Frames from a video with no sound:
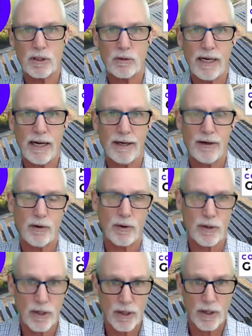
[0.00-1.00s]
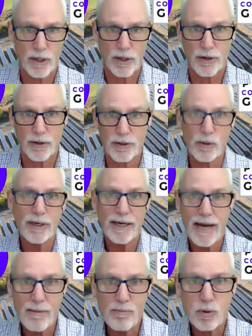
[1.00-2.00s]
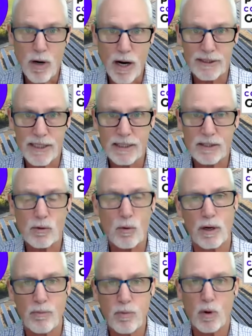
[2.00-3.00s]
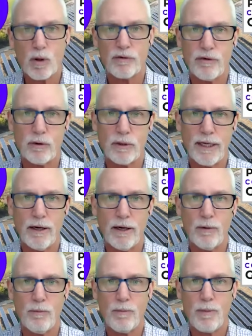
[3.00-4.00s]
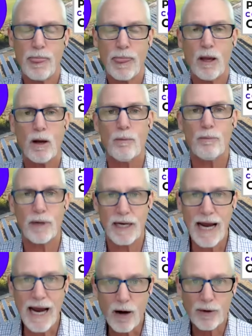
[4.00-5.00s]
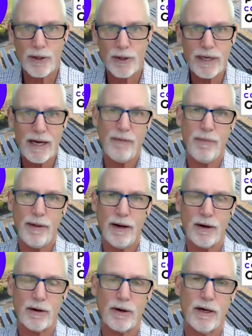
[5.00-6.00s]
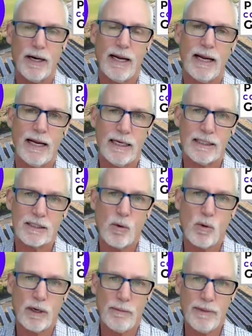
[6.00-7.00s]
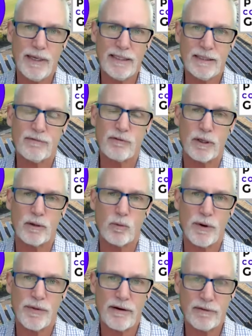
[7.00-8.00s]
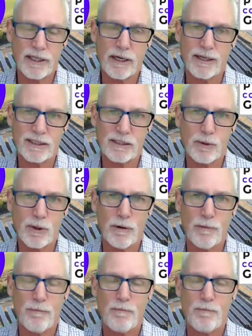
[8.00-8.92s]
Okay, you're doing a project or a portfolio, but how you get there is going to be different with every customer.